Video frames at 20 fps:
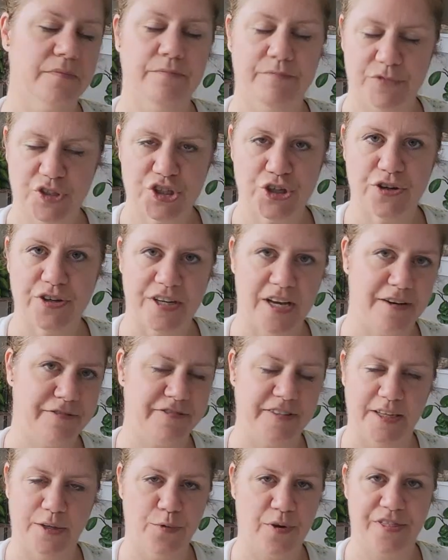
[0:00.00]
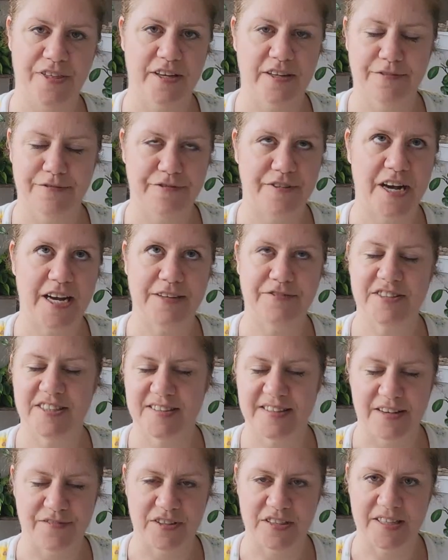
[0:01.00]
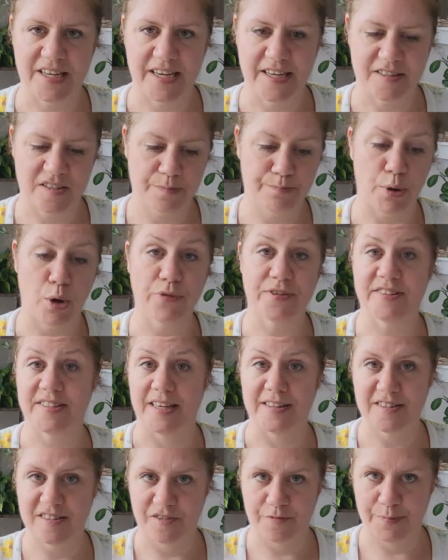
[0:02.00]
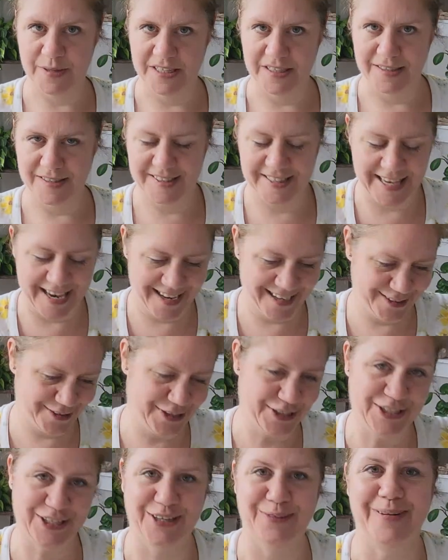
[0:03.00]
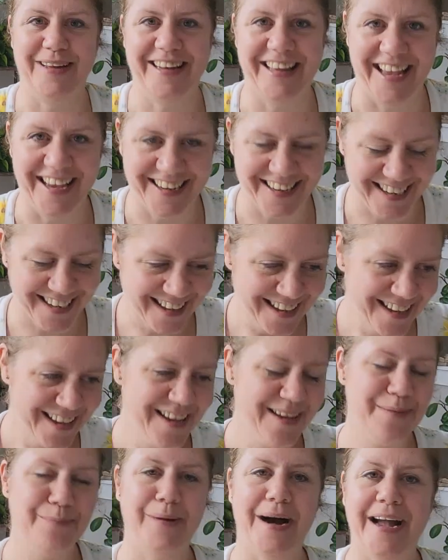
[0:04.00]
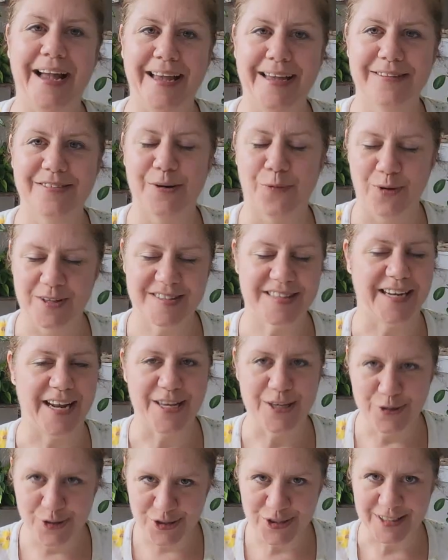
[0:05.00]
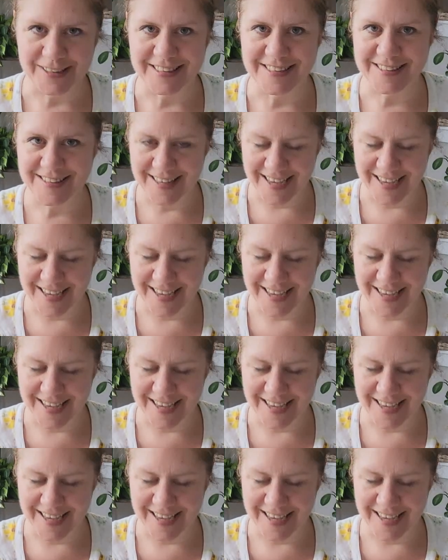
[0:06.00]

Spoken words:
Sure enough, like within 5 to 7 days, both sets of peas germinated. The ones that I usually